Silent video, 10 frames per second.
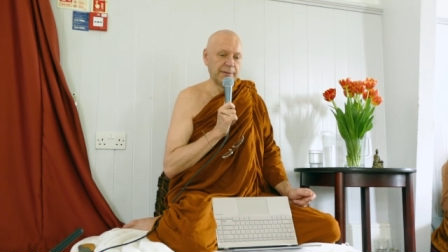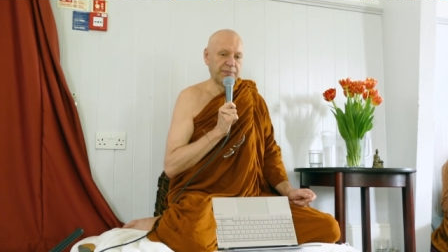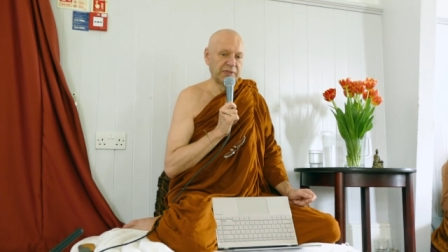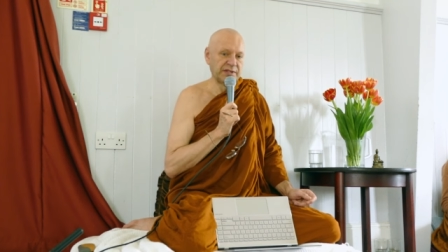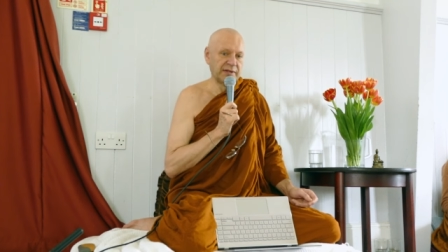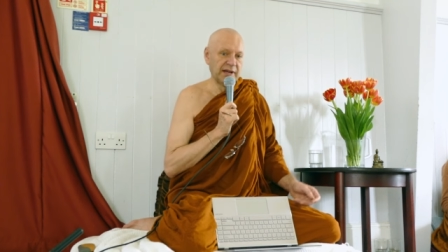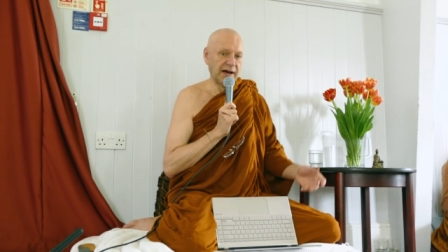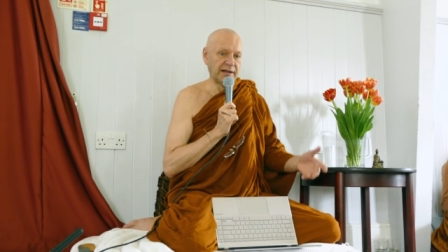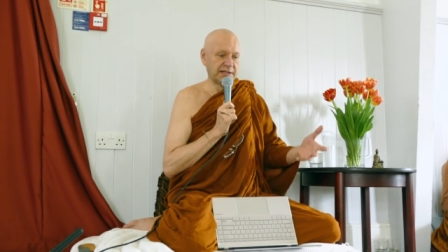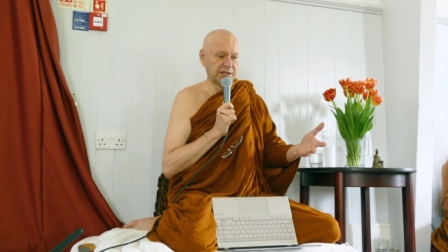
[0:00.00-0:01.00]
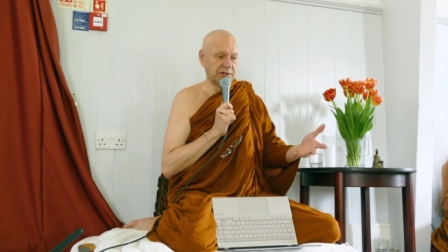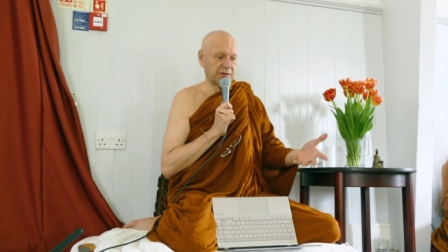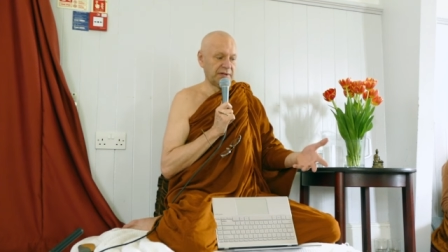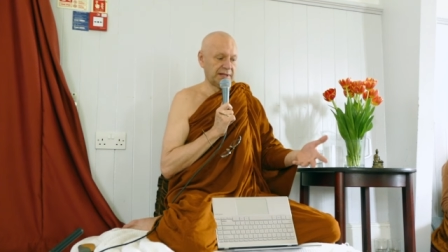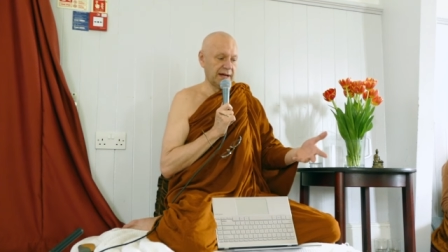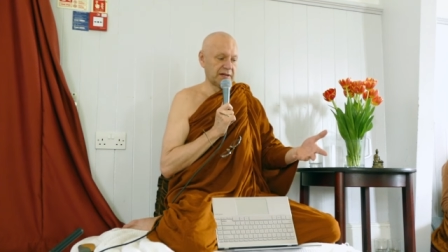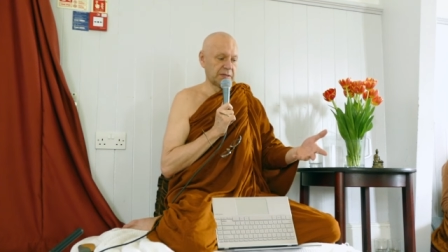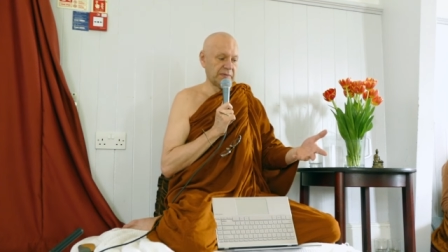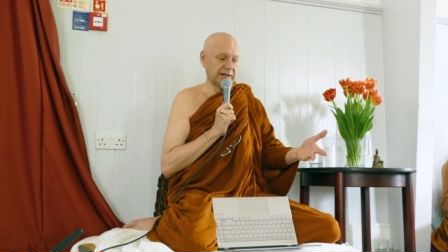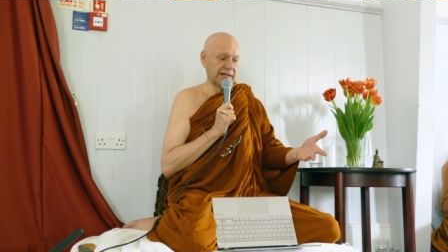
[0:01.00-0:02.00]
So the answer to
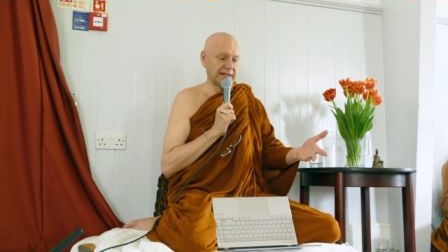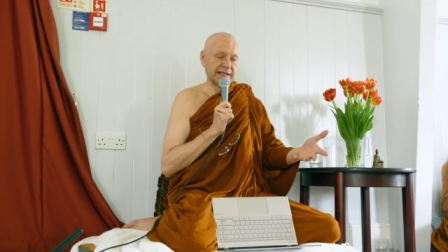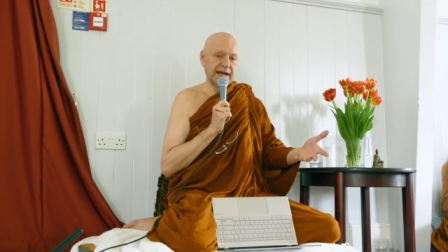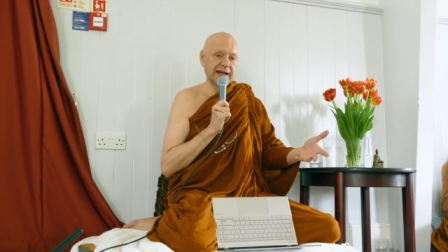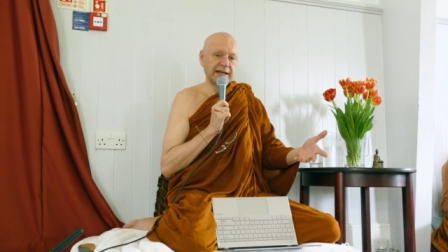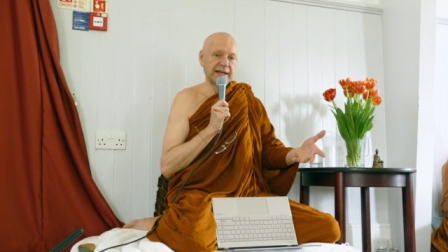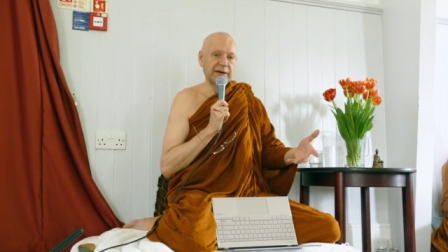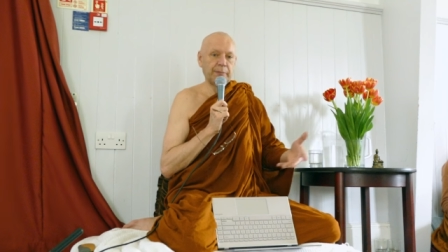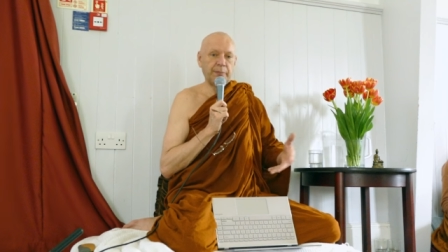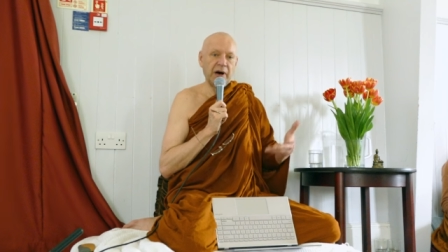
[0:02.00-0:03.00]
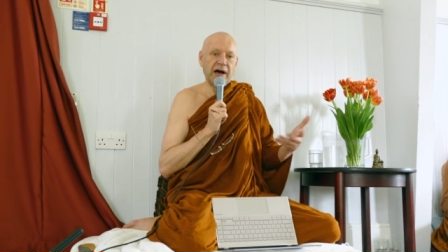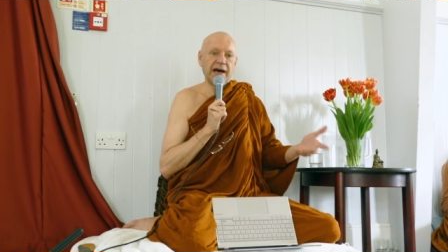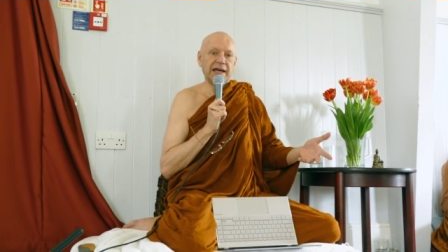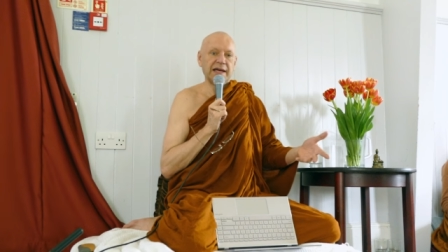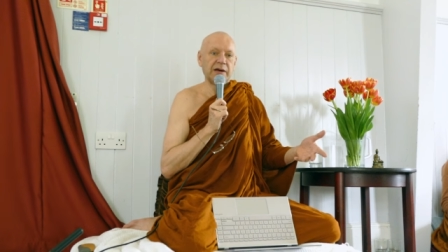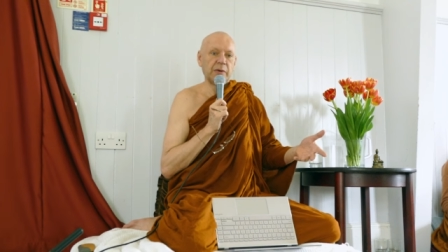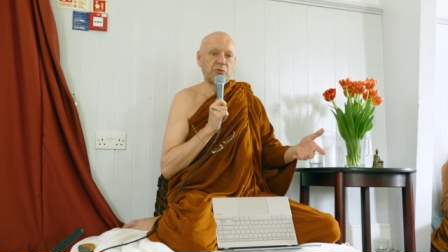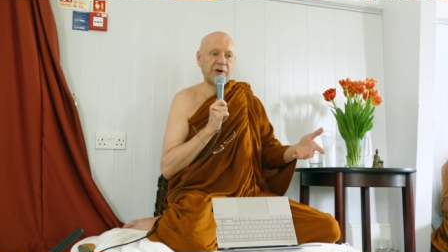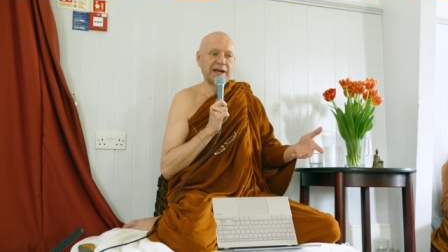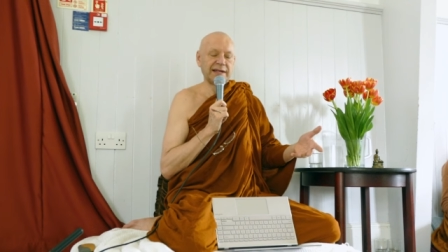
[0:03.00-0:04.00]
detachment is that uh, by
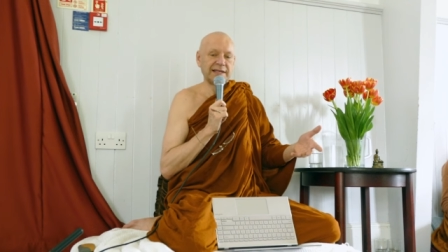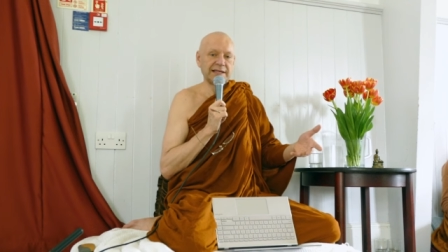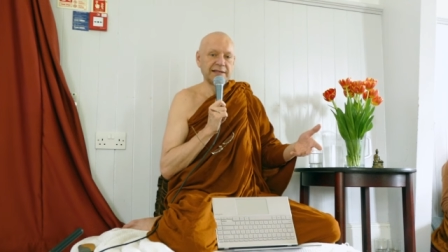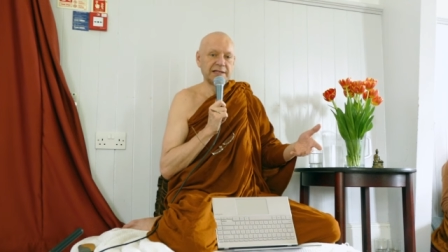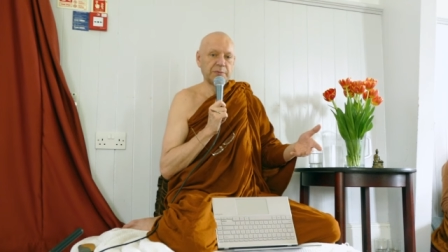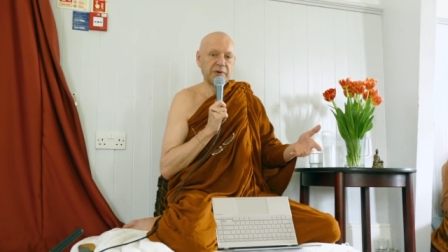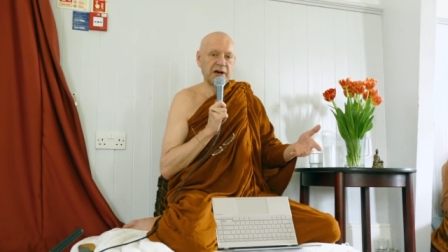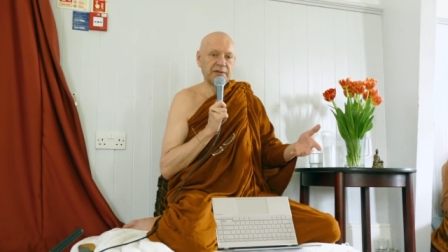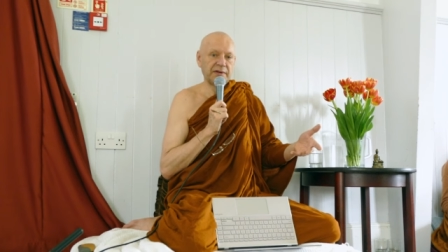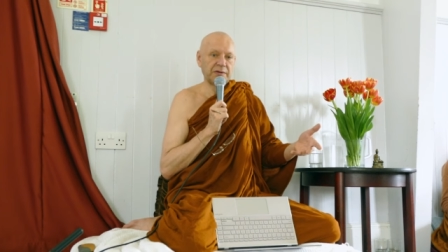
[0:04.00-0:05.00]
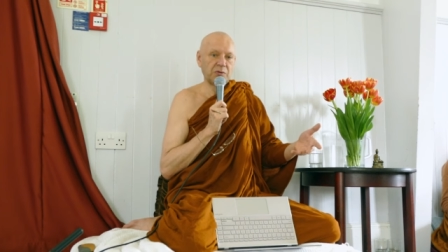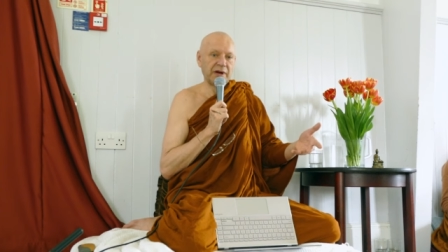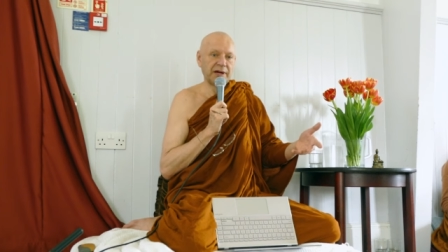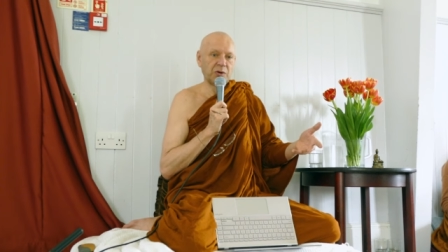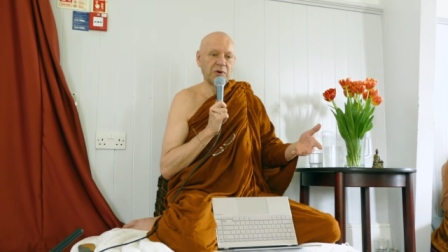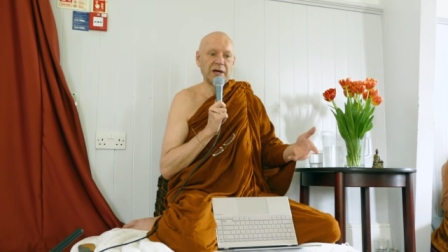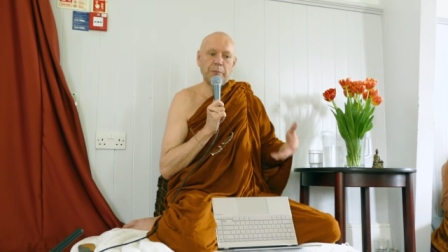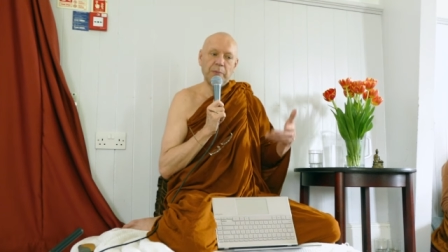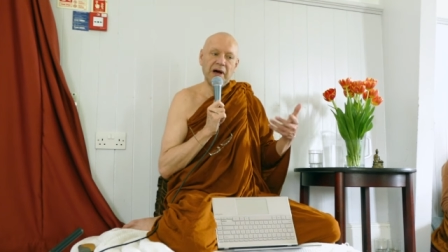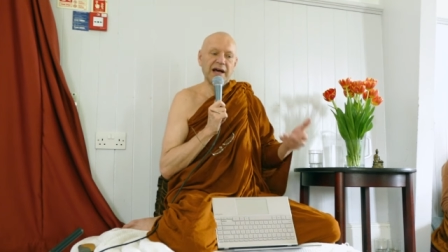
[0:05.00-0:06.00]
practicing this path in the right way,
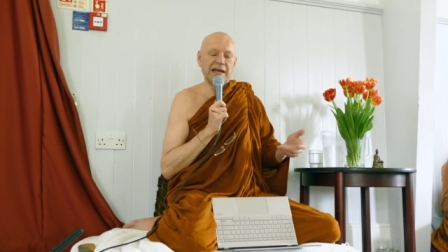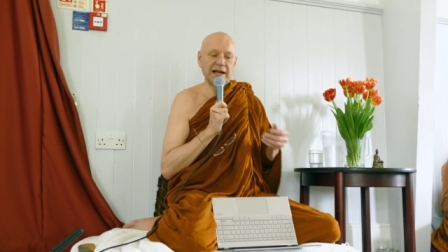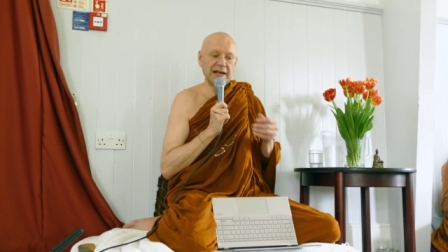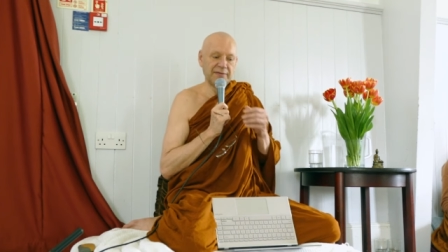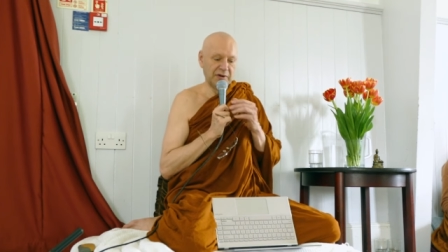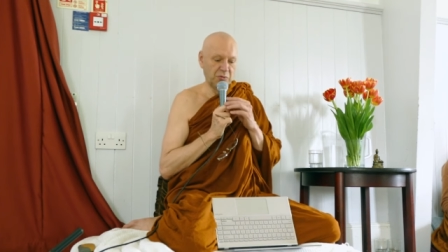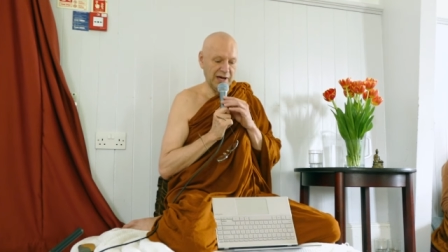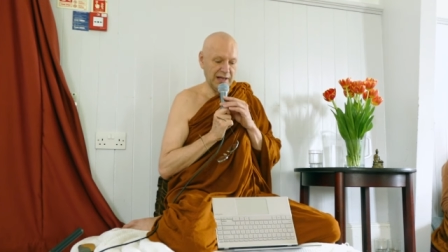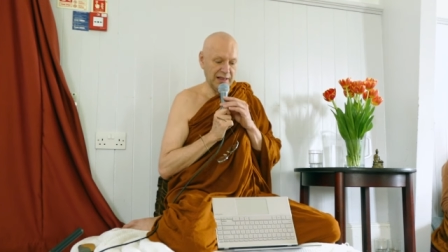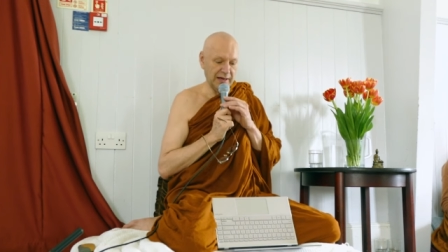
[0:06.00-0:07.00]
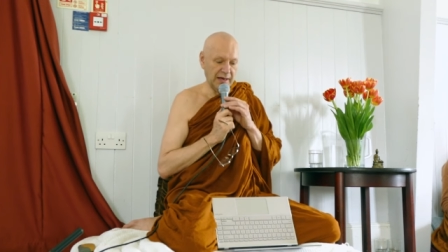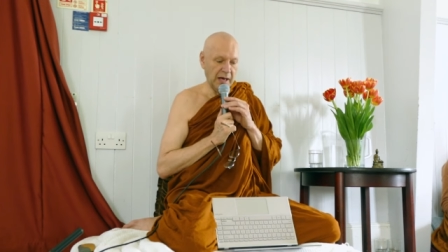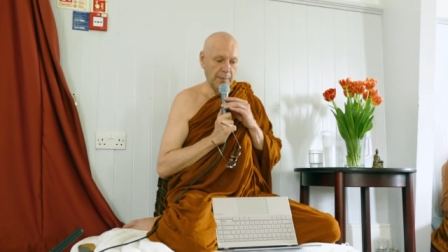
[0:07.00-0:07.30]
by living well,